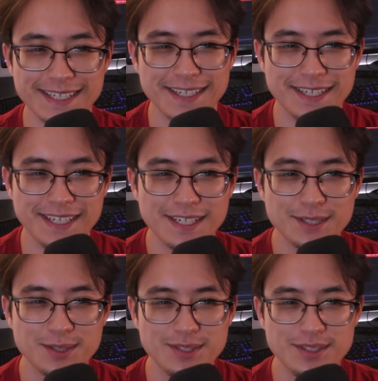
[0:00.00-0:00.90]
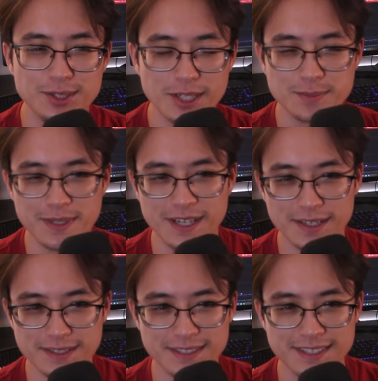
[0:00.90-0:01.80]
it. Just
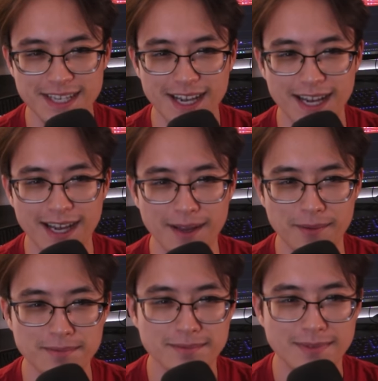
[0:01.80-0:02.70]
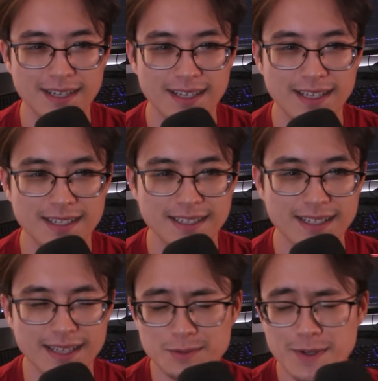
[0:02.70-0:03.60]
because
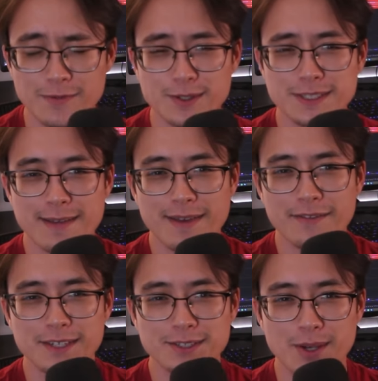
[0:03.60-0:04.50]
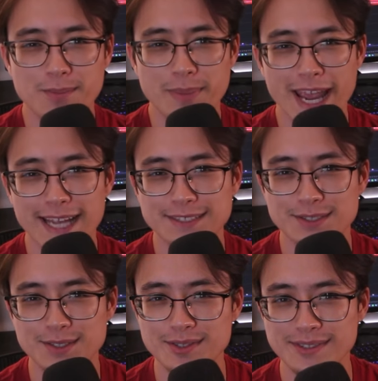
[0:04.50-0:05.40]
that was my first time having to sew
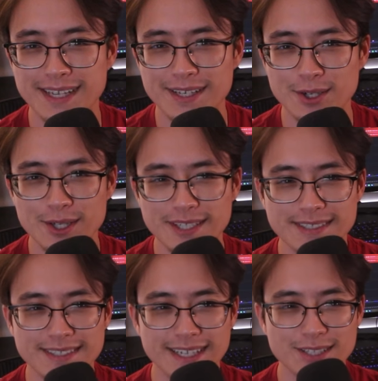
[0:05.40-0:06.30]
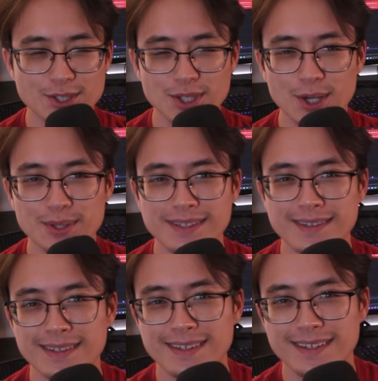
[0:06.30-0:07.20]
pants and hoodie and a shirt.
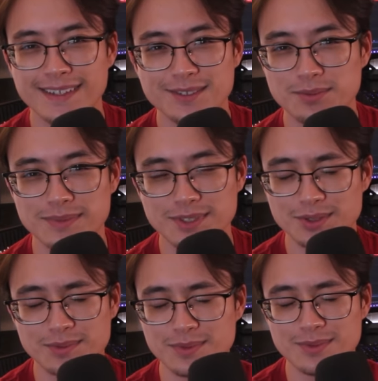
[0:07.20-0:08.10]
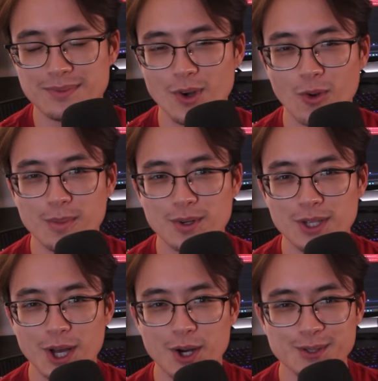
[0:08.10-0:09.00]
Just normal
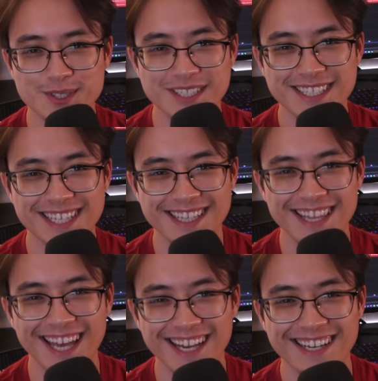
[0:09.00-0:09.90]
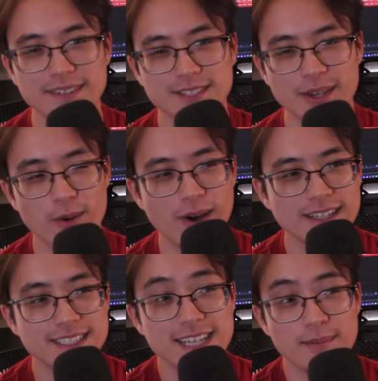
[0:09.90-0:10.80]
clothes like that. So yeah, while
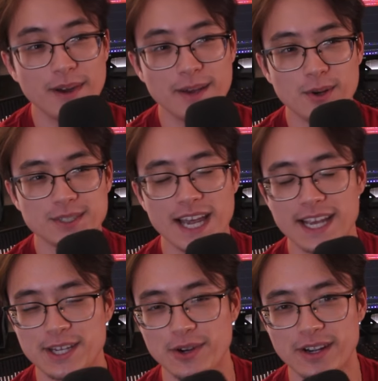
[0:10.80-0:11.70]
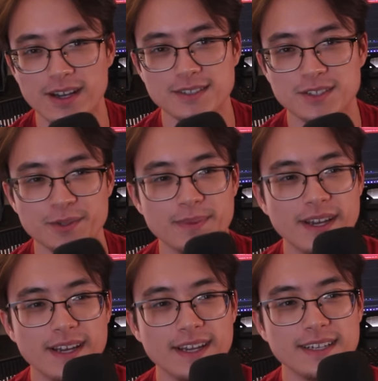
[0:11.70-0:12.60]
it's not my most accurate costume,
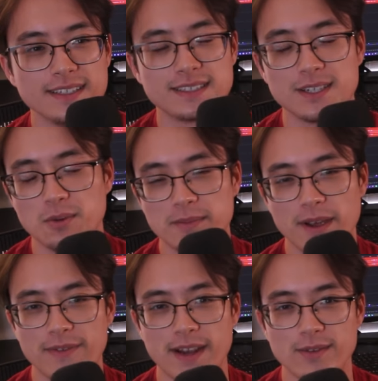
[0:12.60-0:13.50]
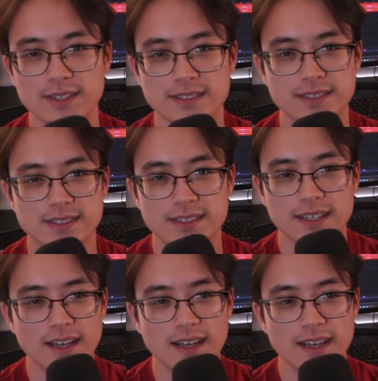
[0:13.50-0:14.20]
it's still one of my favorites